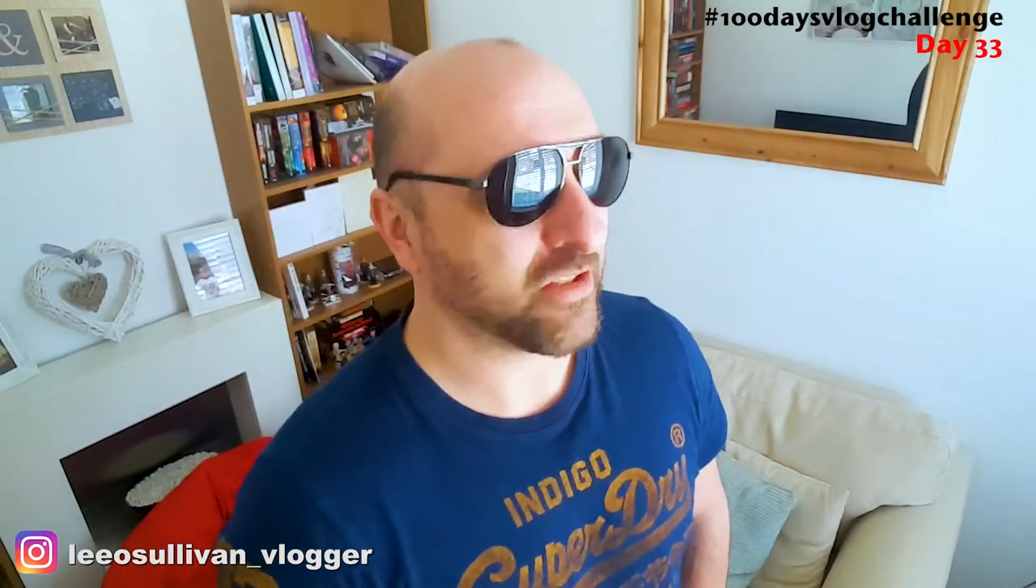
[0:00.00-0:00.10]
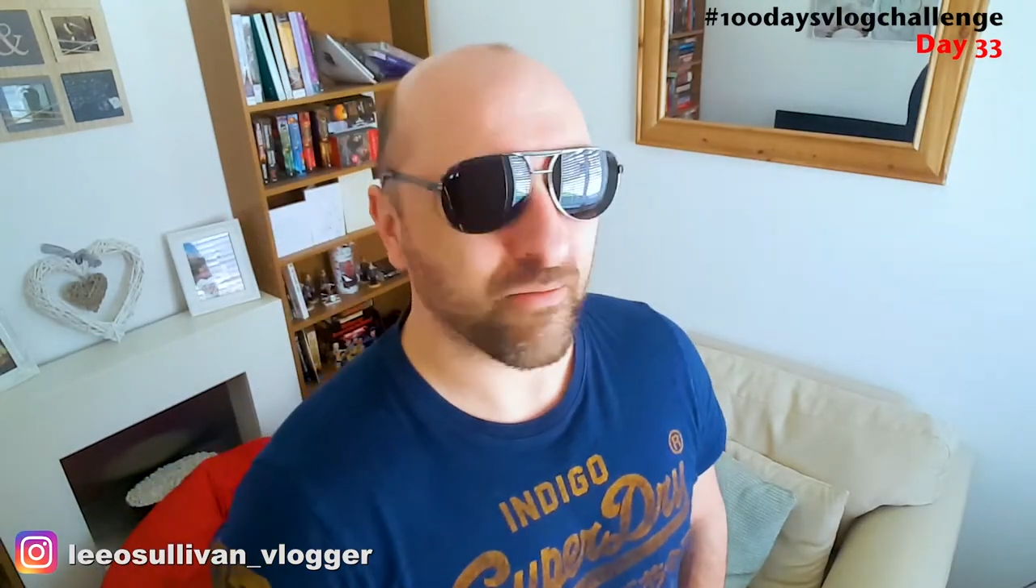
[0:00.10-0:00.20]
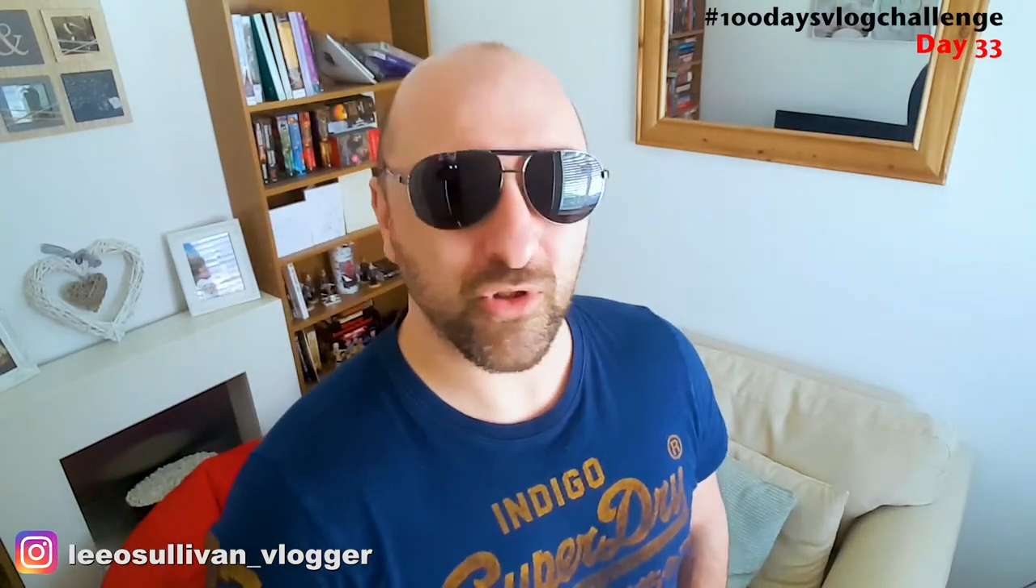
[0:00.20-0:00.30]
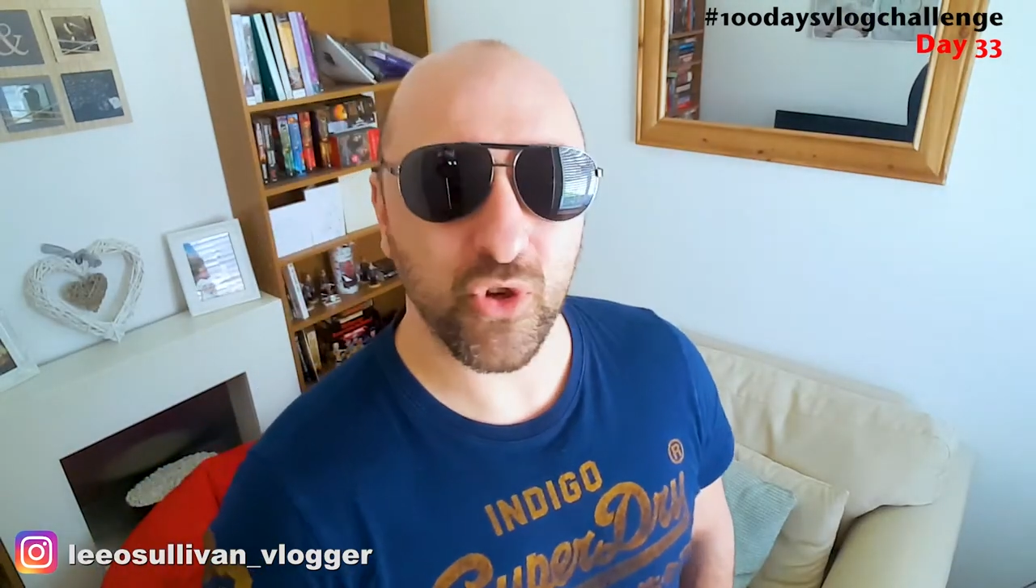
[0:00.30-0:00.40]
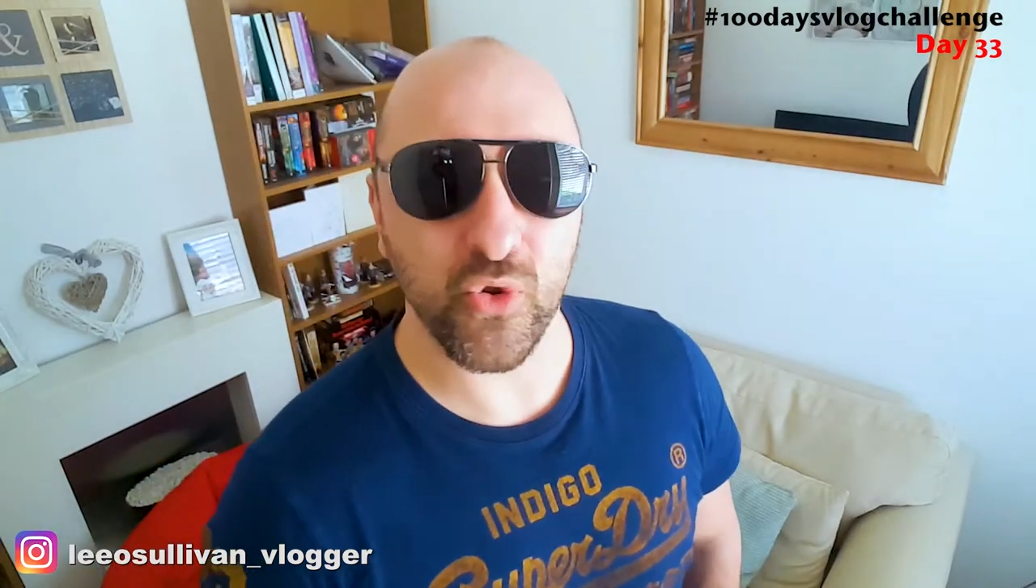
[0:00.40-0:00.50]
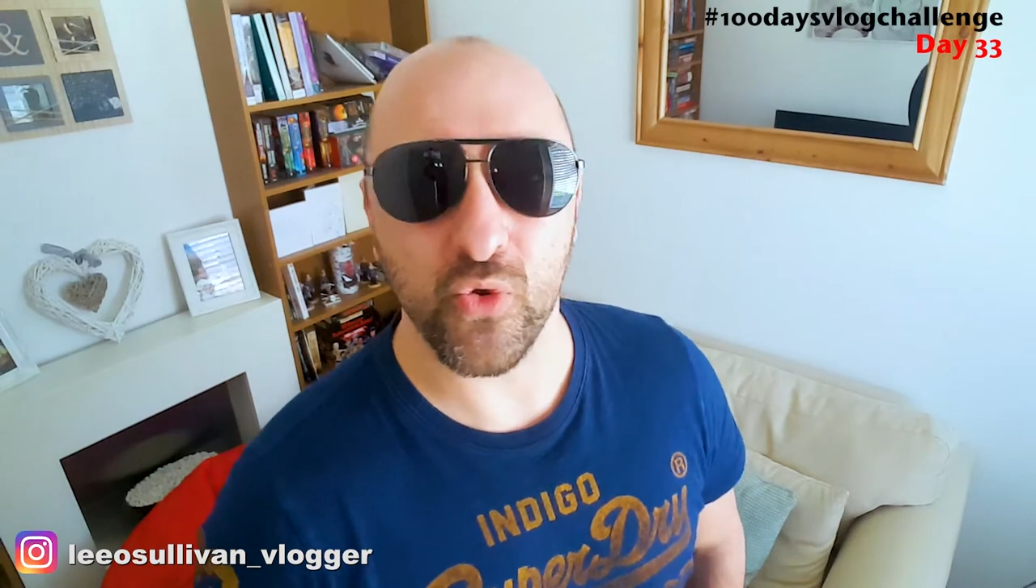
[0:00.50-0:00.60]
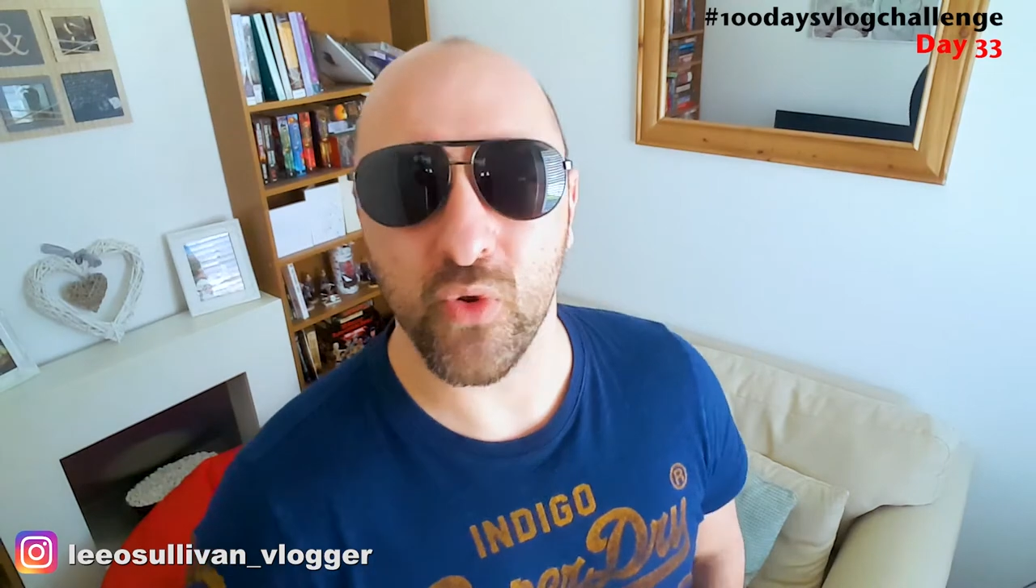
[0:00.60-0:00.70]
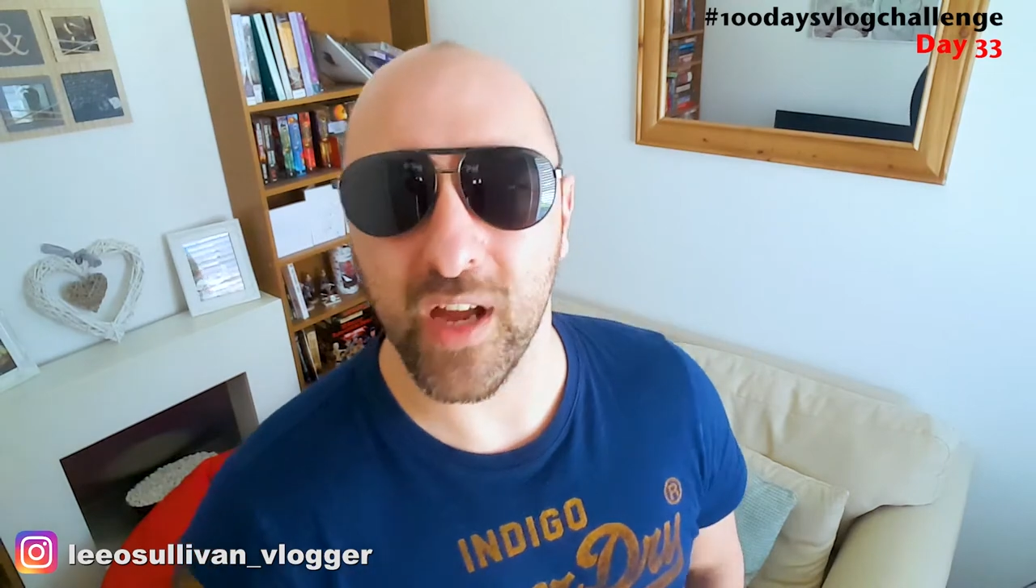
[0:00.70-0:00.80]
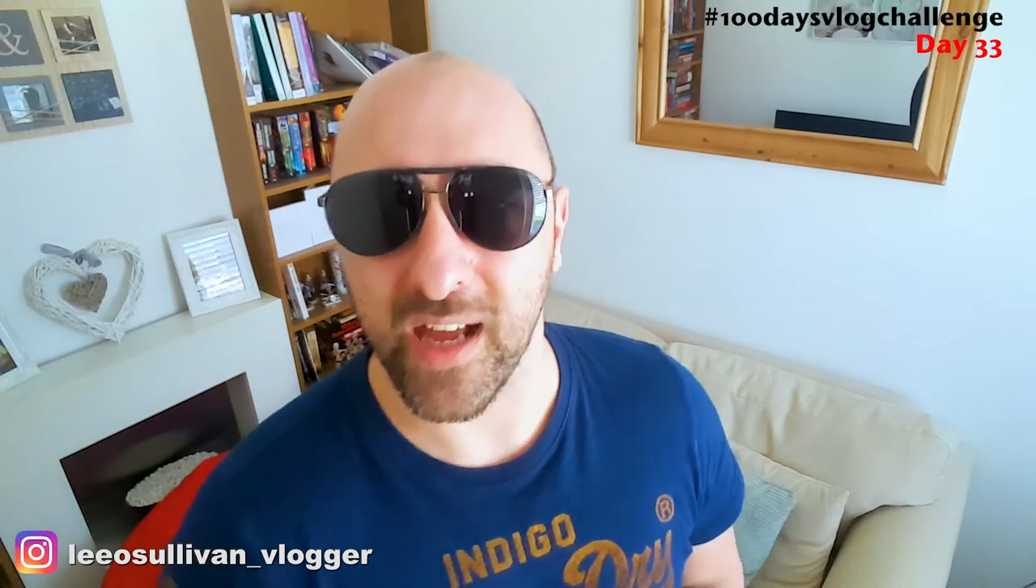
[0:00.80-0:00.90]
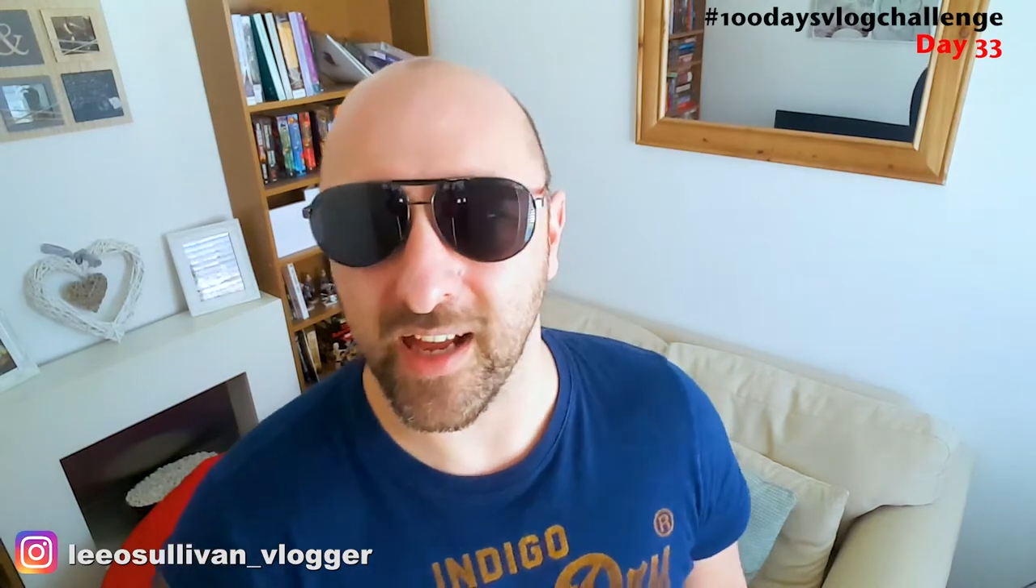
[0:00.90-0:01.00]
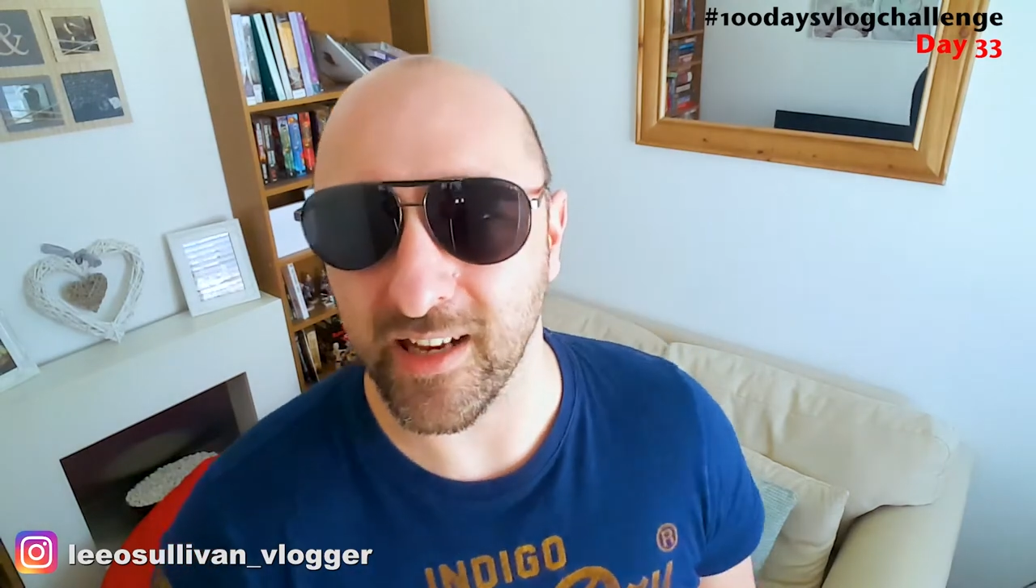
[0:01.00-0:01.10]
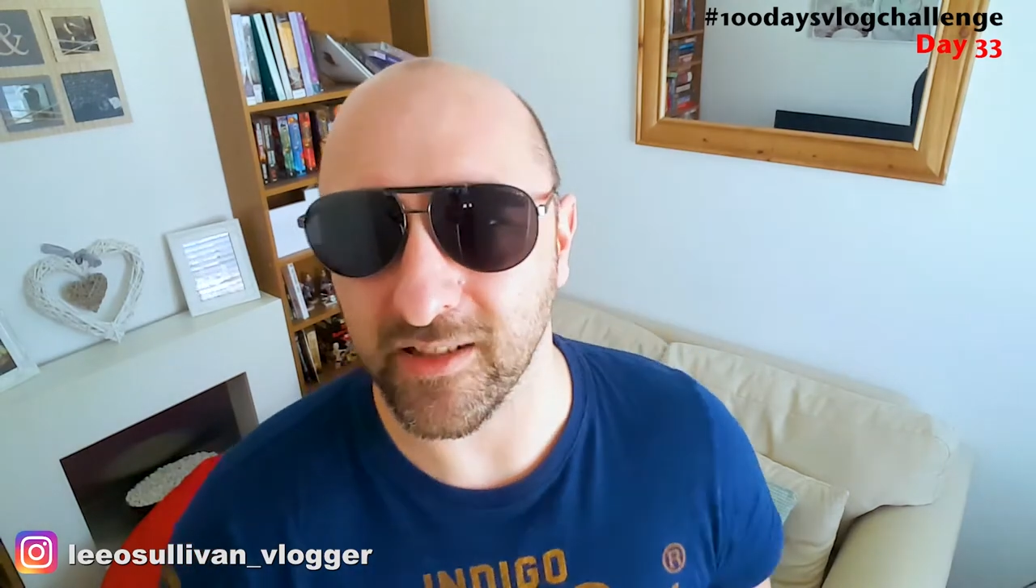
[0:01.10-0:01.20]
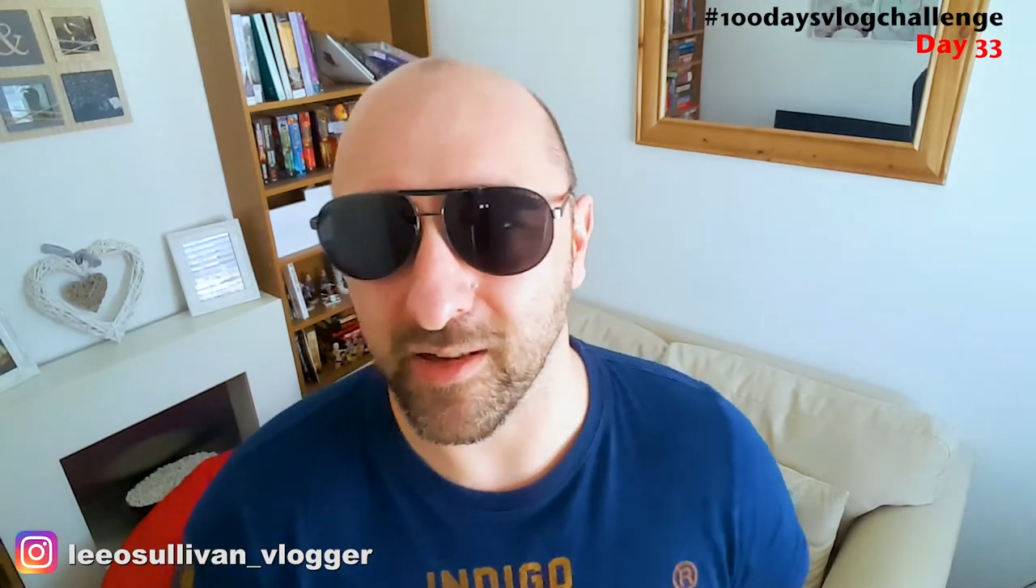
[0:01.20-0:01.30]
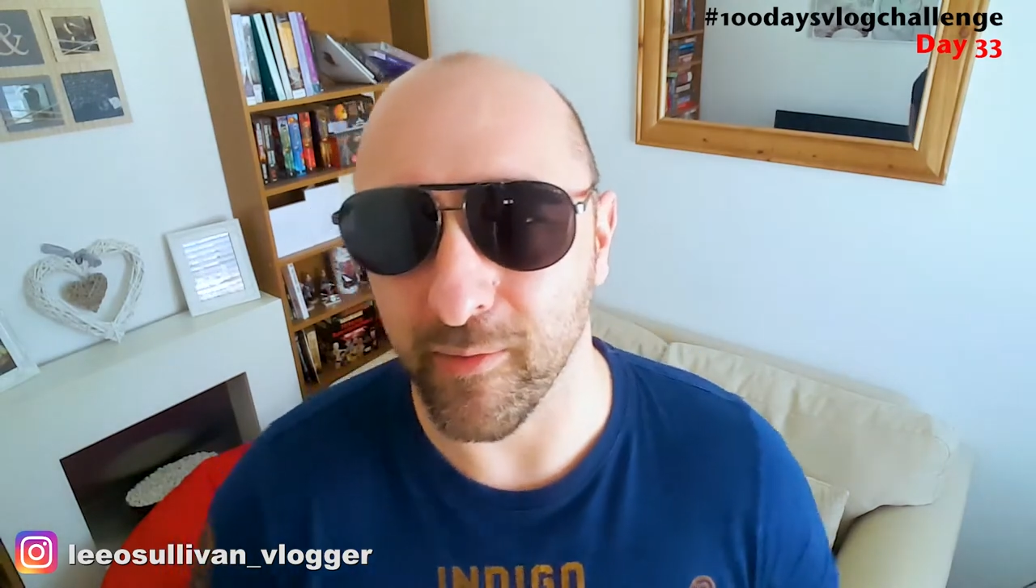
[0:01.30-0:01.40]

new and